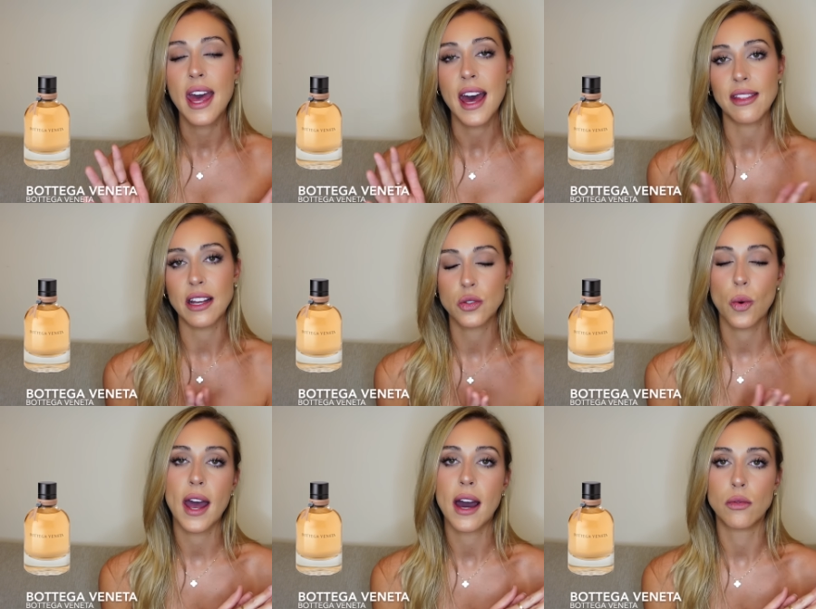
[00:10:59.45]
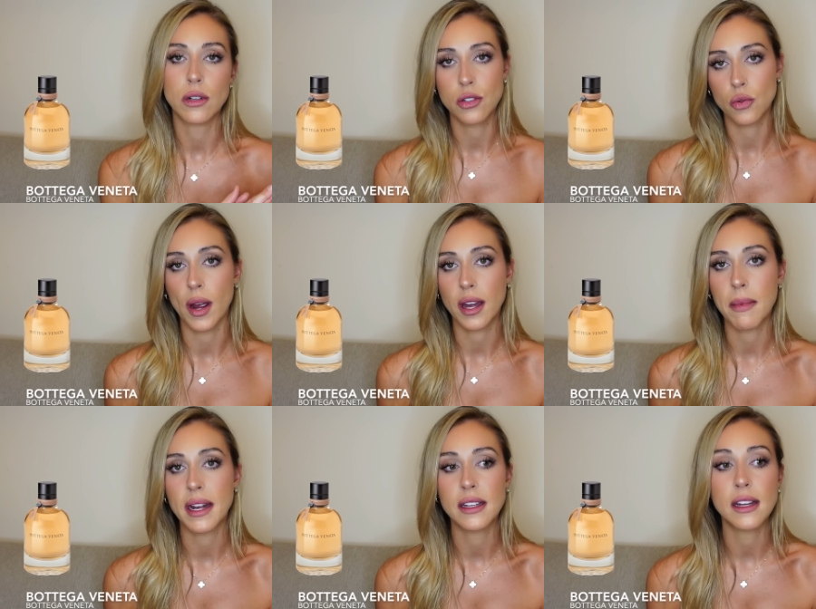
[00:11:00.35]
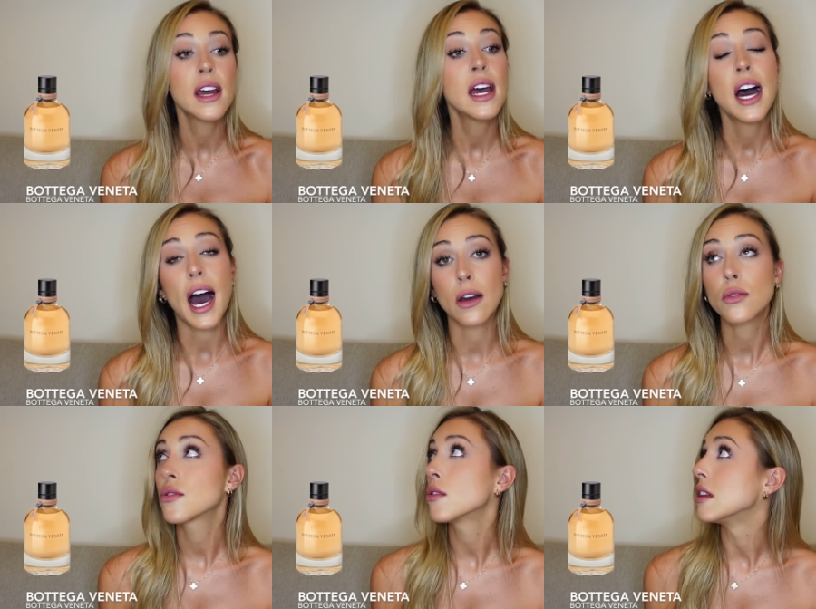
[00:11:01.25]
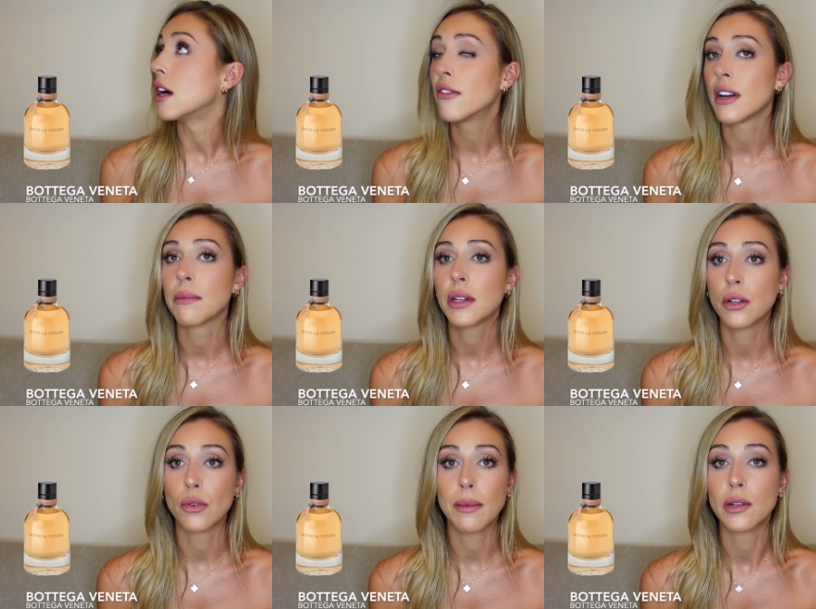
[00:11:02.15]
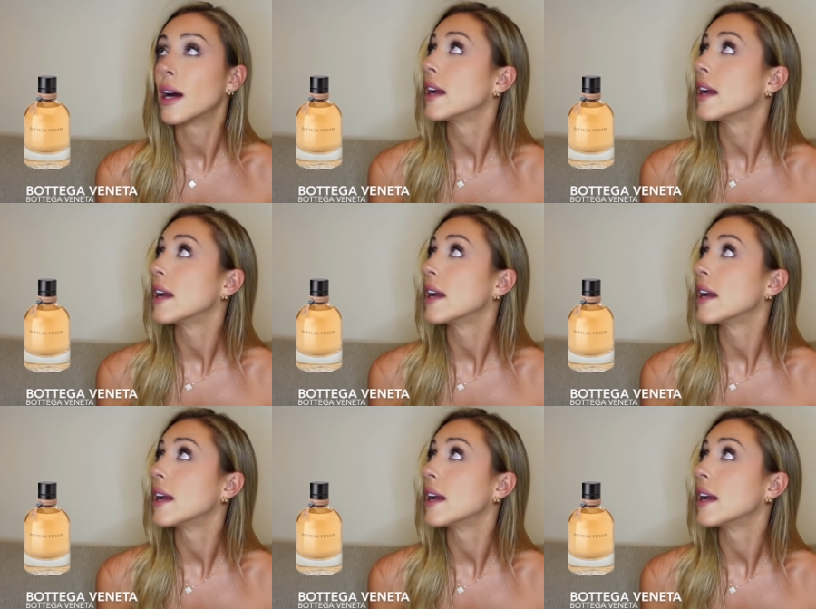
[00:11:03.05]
and that's why I wanted to recommend it. I also love, and I'm gonna grab it